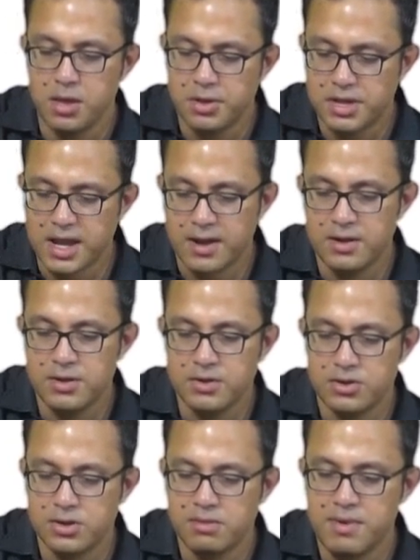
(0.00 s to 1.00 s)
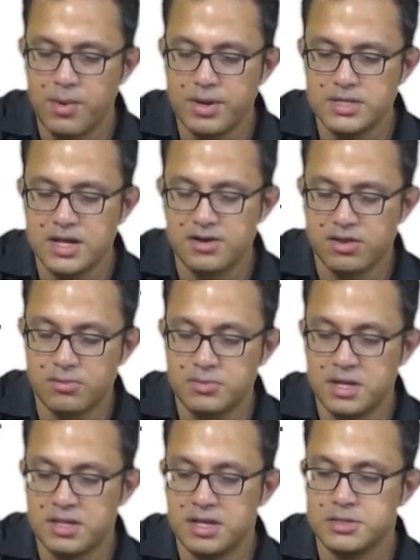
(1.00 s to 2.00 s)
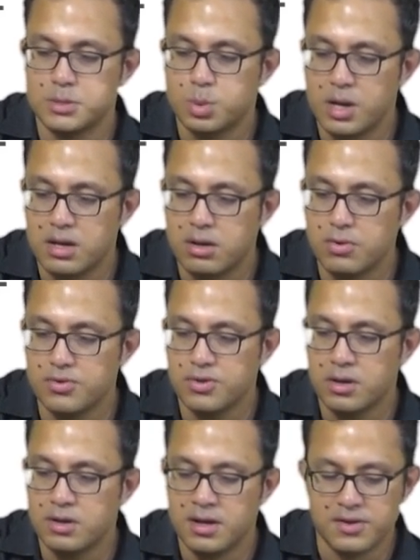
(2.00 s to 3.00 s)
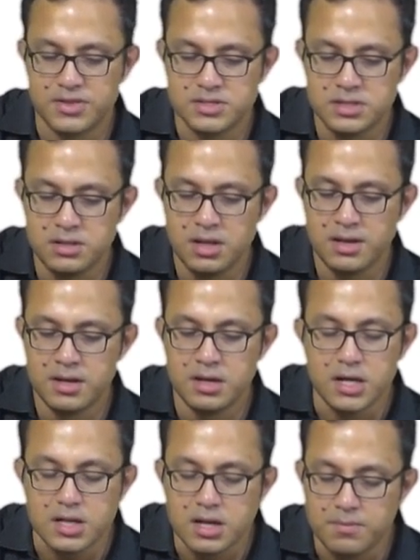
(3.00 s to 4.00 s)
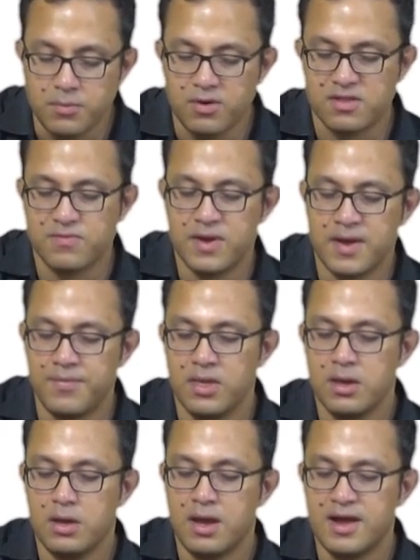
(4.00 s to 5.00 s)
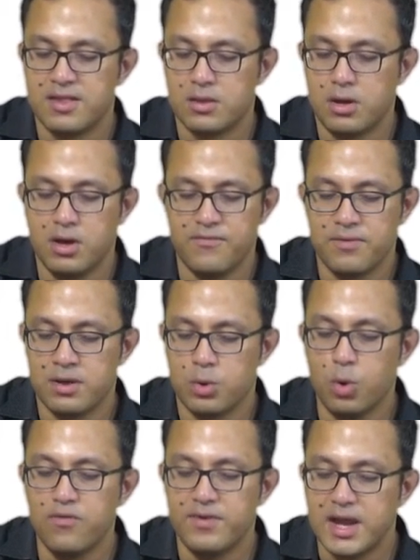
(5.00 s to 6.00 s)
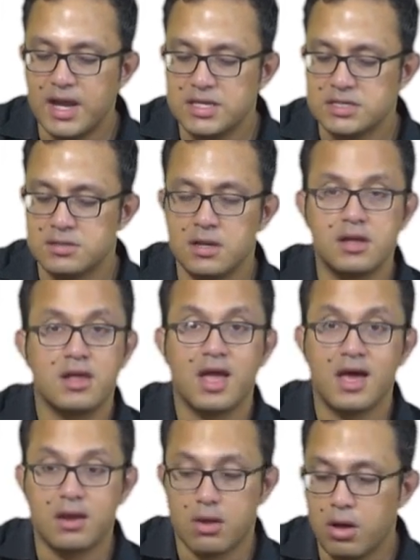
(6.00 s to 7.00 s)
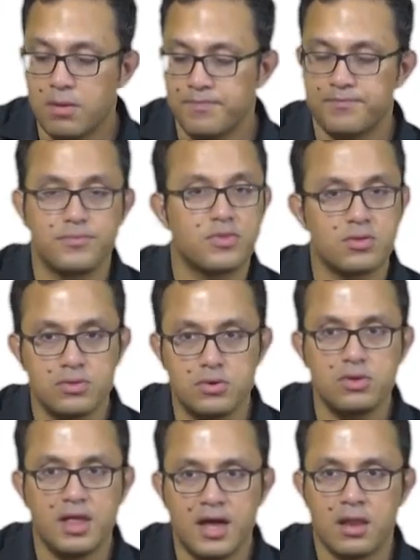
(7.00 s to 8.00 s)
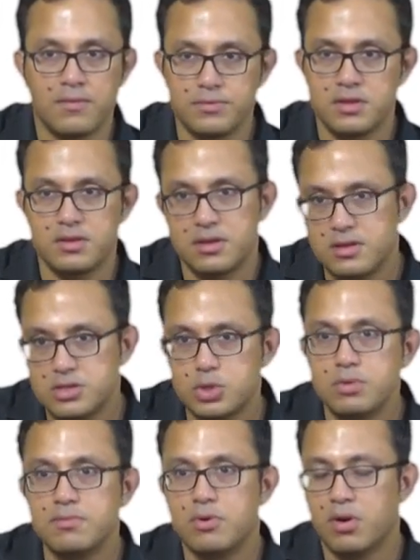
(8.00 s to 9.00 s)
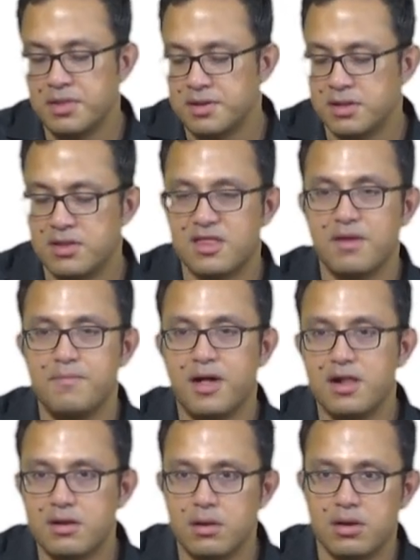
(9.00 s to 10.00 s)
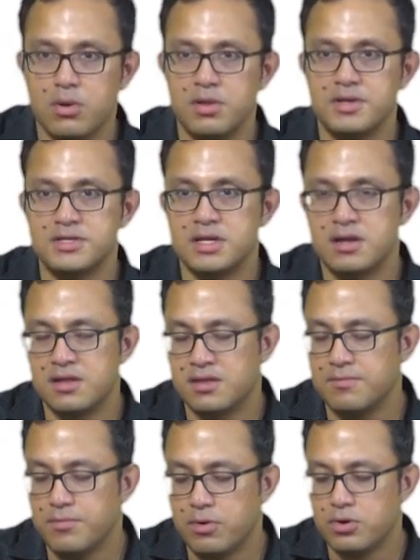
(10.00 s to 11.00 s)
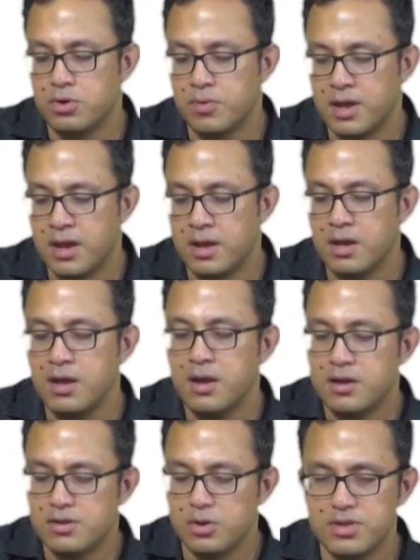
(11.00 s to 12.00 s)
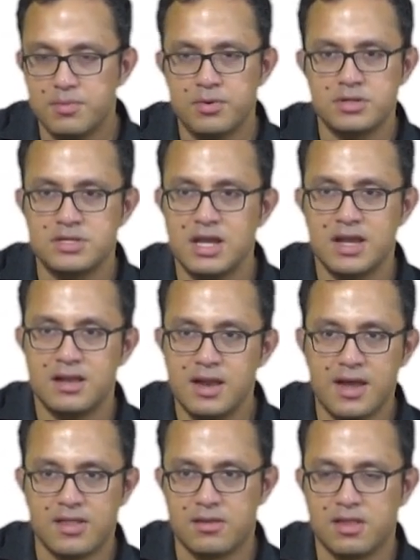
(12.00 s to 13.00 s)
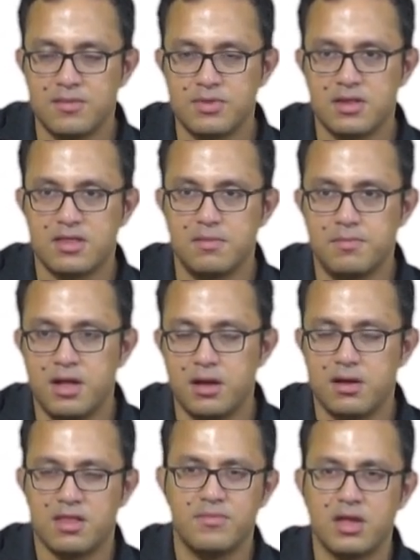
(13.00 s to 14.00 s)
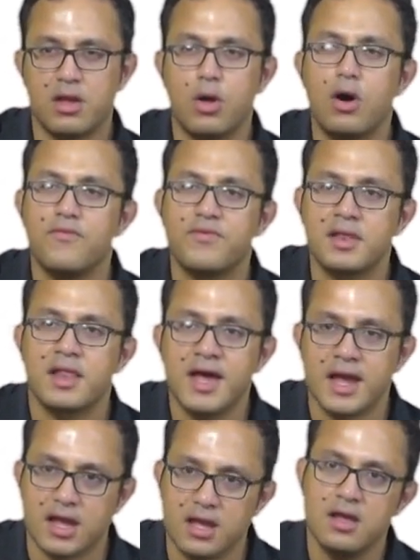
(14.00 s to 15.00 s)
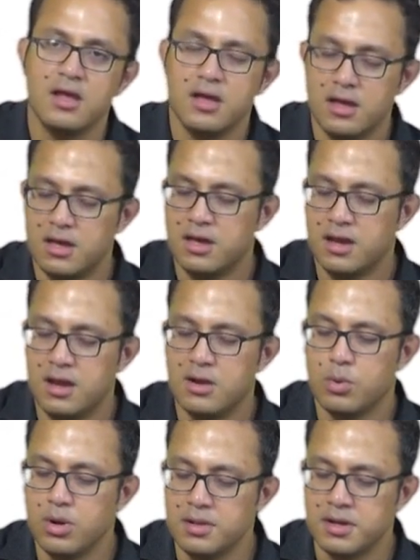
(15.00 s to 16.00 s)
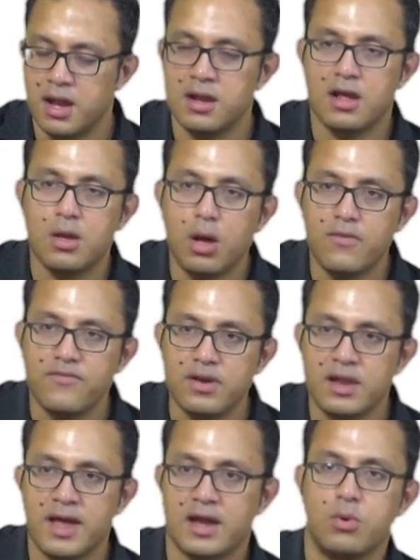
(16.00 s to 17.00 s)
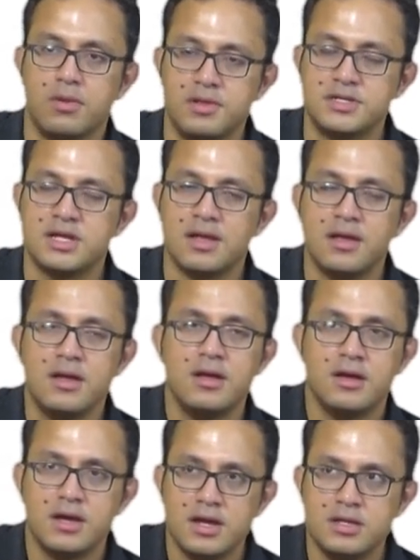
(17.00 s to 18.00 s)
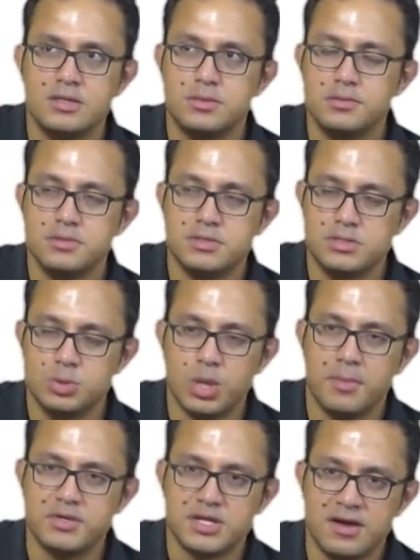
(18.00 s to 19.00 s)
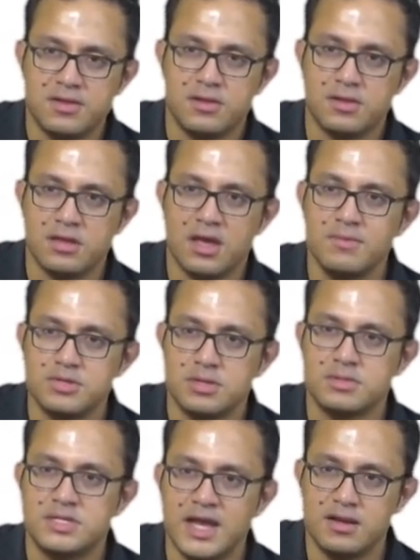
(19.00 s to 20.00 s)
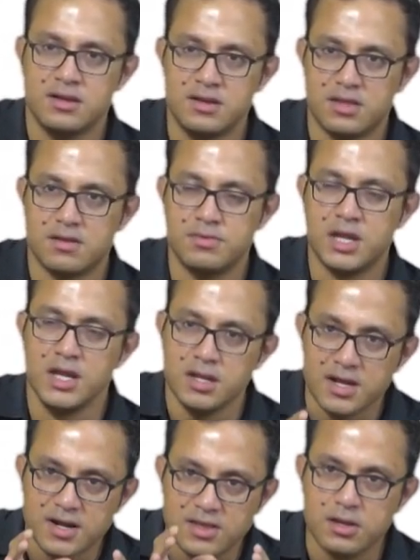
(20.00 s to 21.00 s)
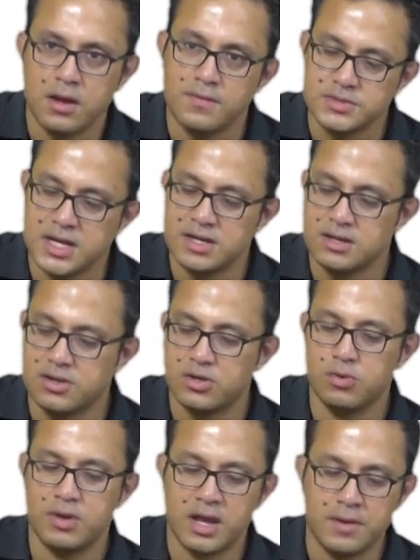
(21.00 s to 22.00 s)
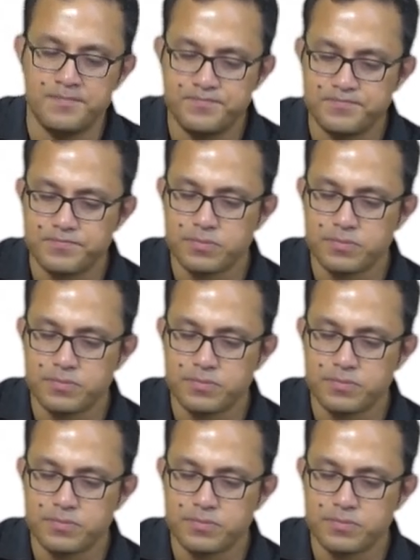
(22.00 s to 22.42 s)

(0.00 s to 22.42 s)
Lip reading: Okay, so the merry dance of death and trade goes on in a still and earthly atmosphere as of an overheated catacomb. So the whole idea of the tomb quality, the sepulchre quality is important over here. It's always about deadness, something sepulchre, something coffin-like in quality. And a coffin-like quality, it dramatizes the image of deadness, the intensity of deadness over here.